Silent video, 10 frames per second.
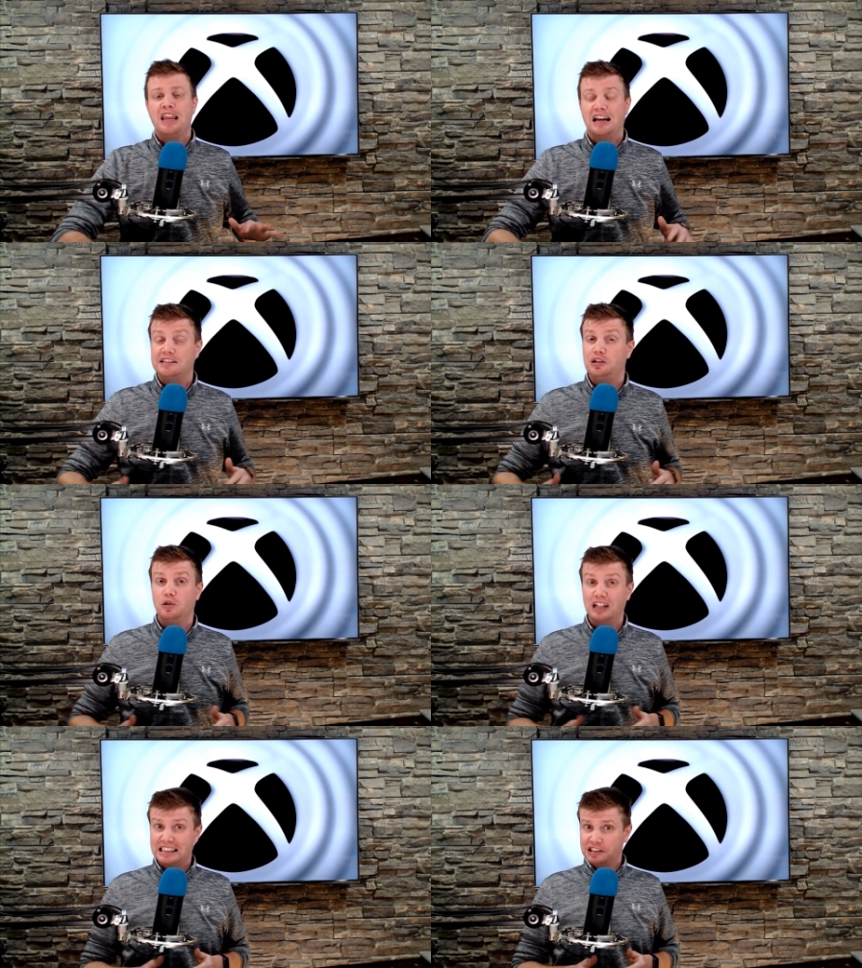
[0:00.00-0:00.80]
And so
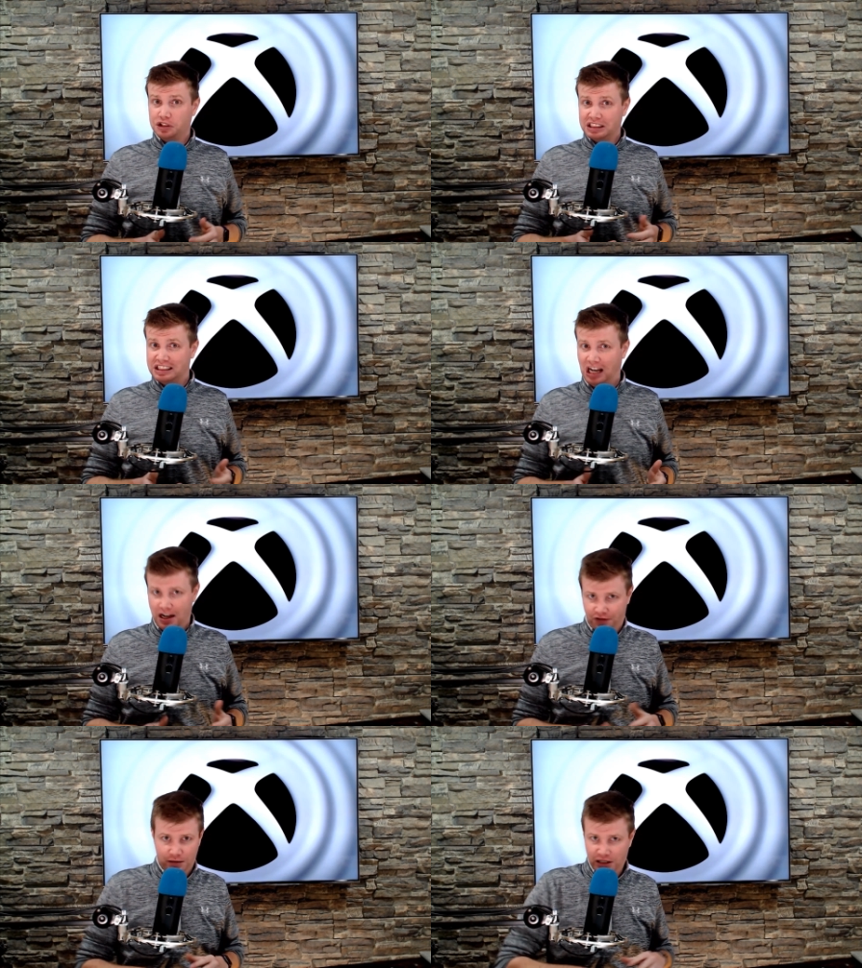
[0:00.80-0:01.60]
let's just
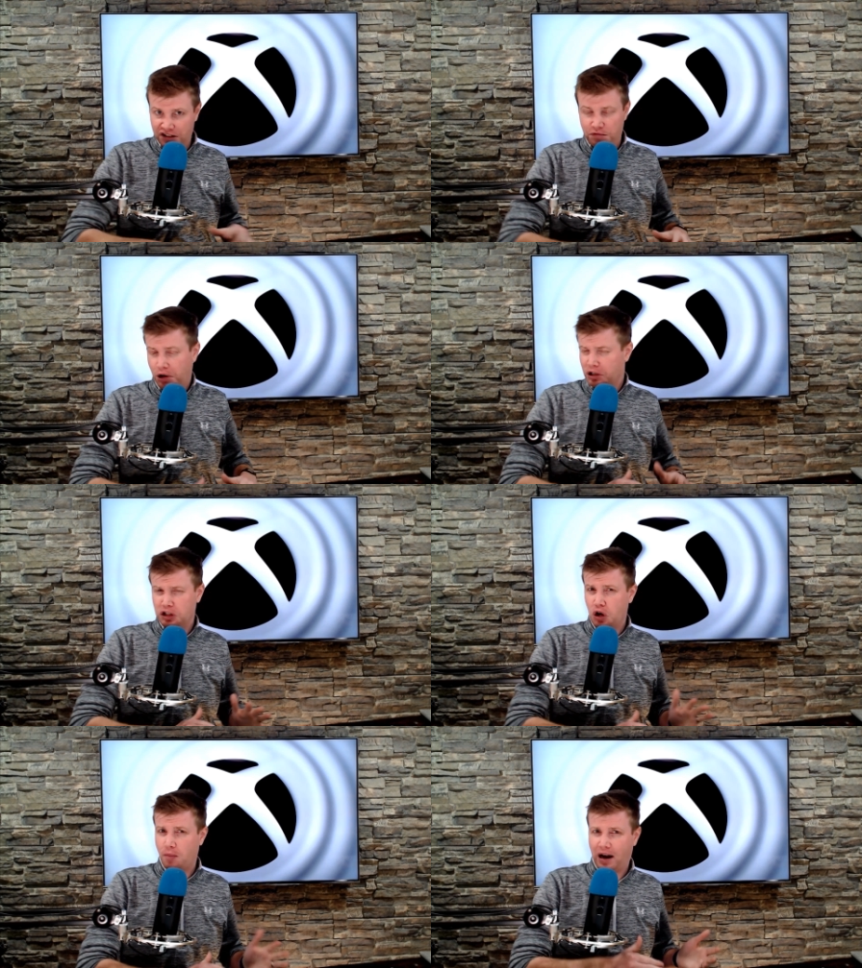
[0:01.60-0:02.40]
dive in because we already
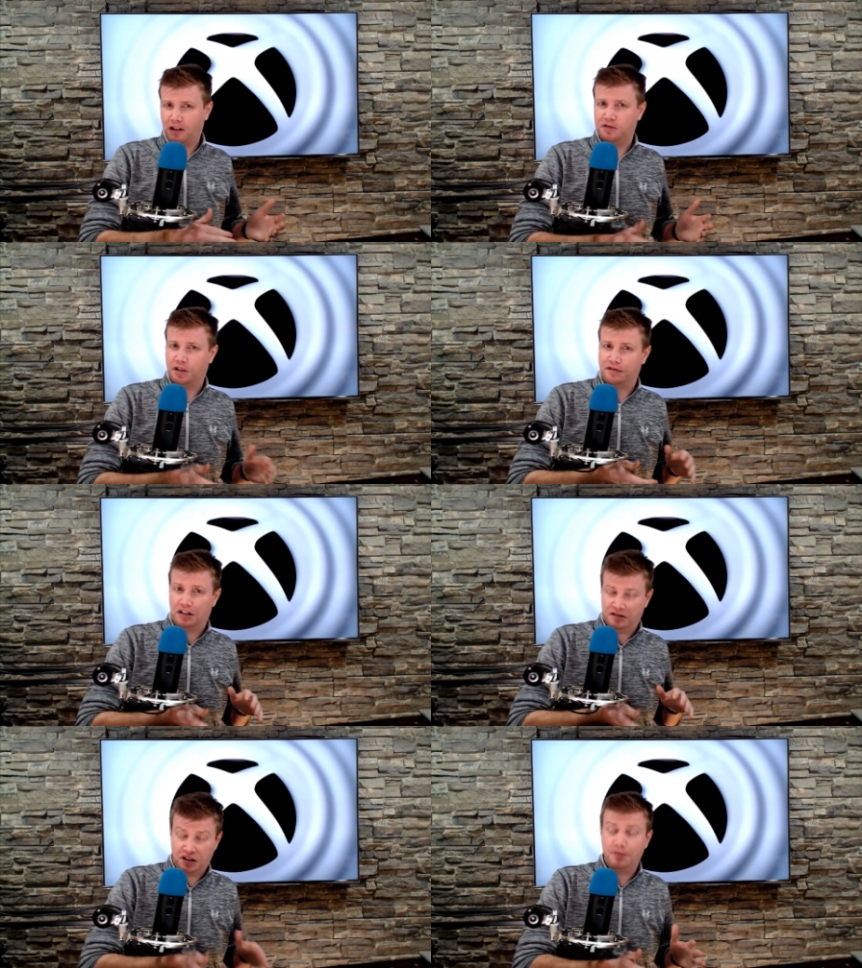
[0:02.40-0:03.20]
know Microsoft's
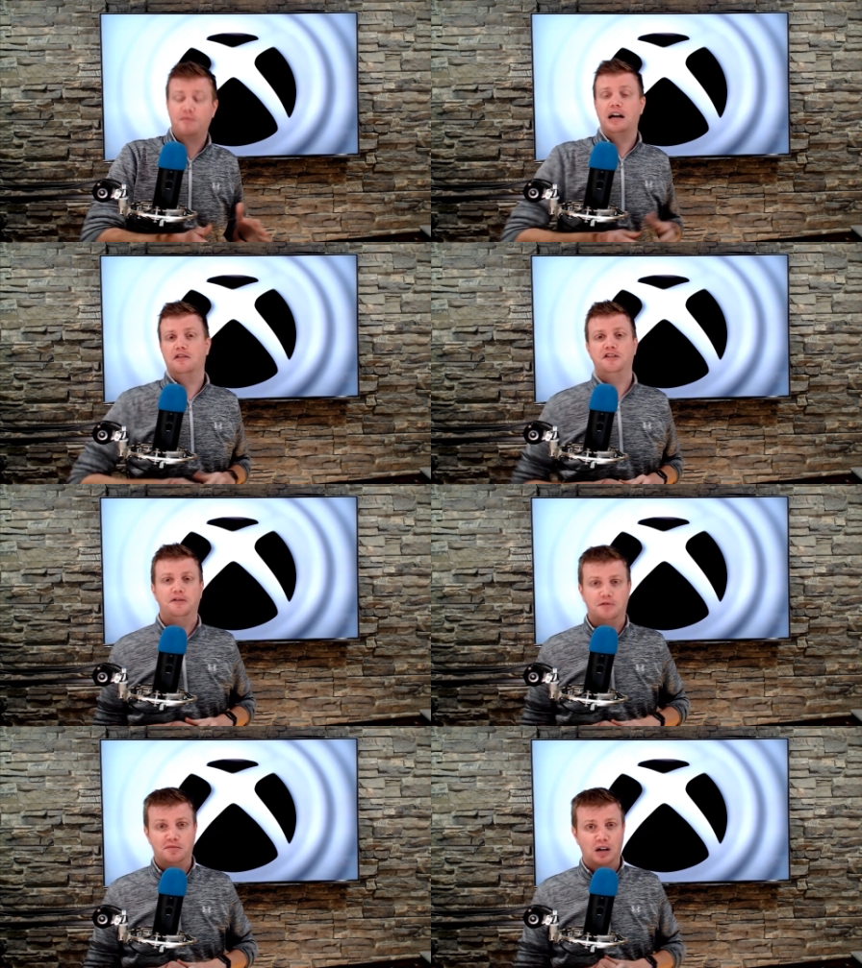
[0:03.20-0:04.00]
some of
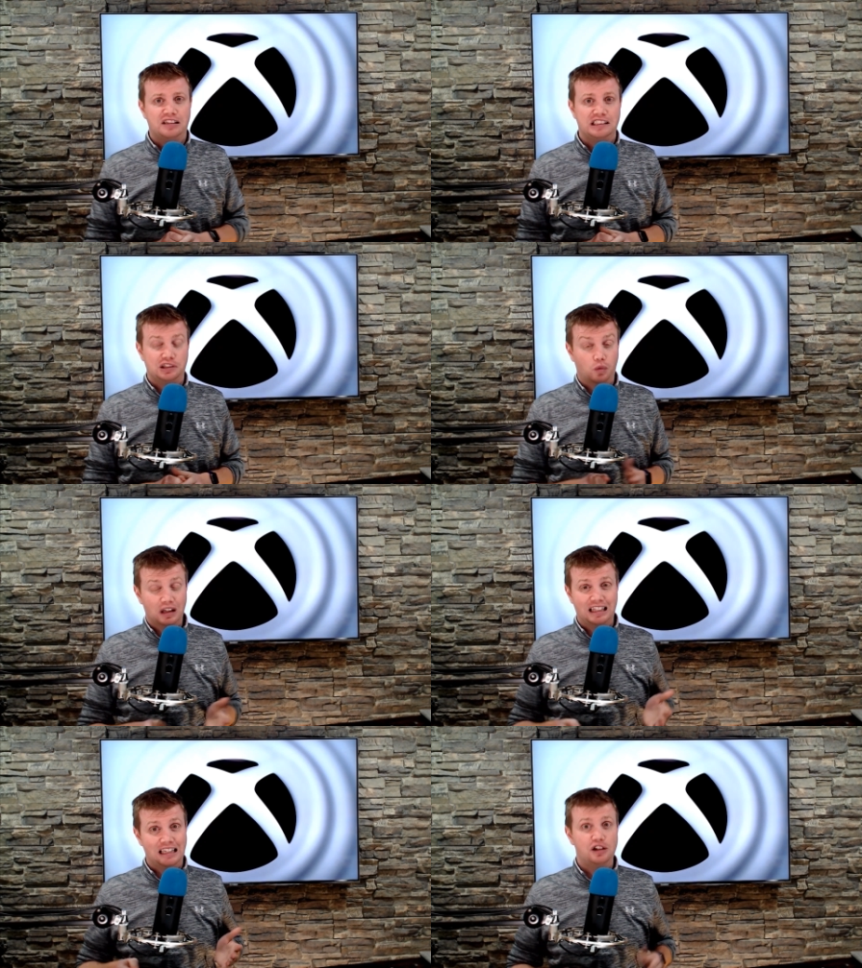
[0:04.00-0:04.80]
Microsoft's responses to
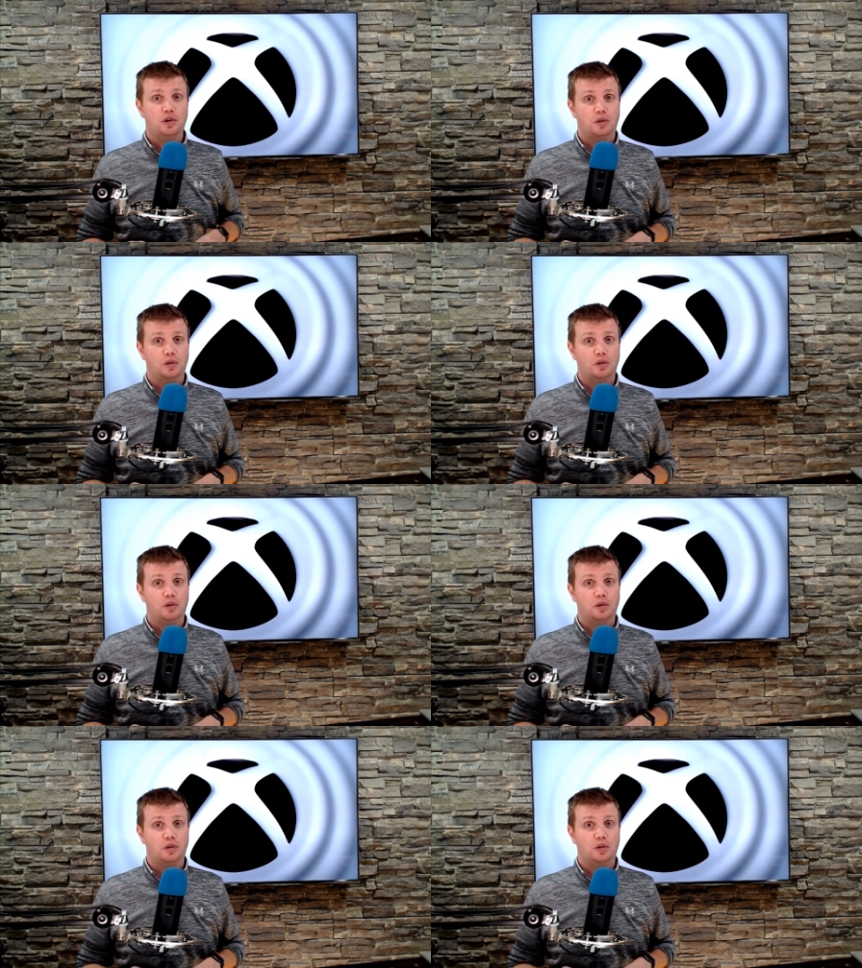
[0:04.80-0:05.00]
what the EU is